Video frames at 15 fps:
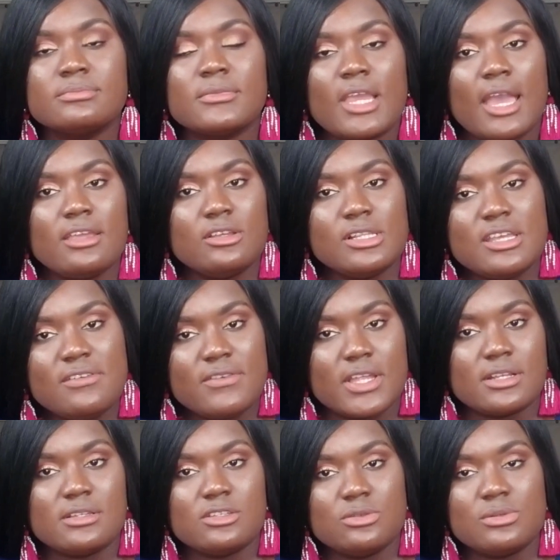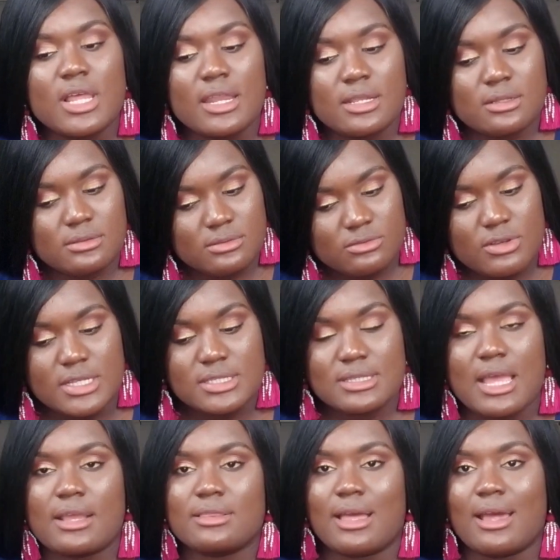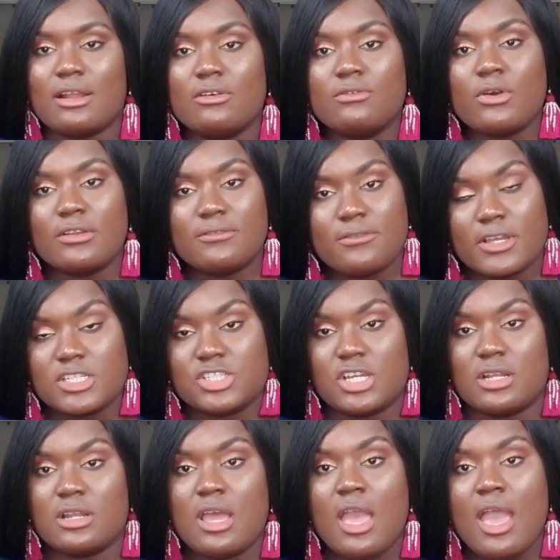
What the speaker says: and you leave it. You let it rest like that. Avoid friction.